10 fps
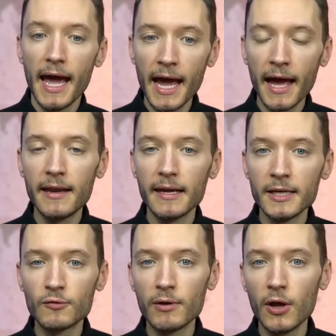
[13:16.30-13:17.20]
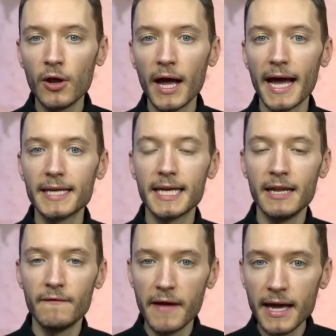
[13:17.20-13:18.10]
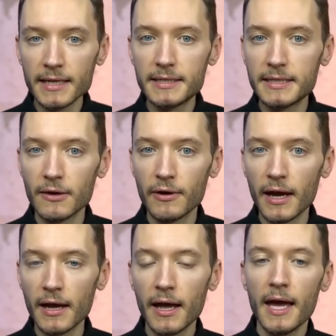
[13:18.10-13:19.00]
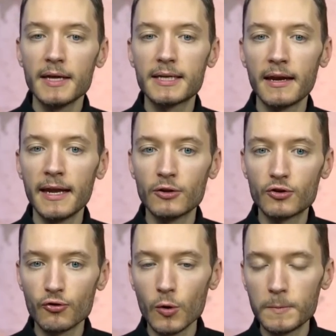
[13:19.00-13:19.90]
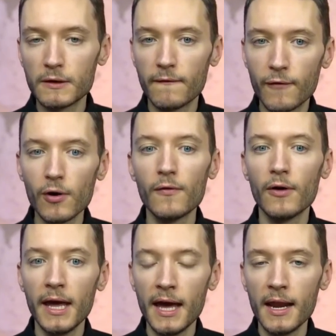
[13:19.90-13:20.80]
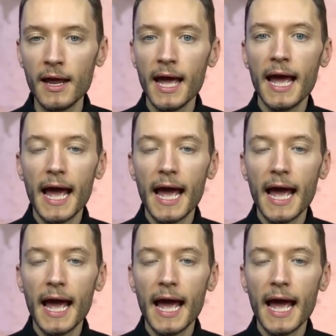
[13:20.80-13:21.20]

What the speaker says: And Israel has invaded Syria, sending troops further in,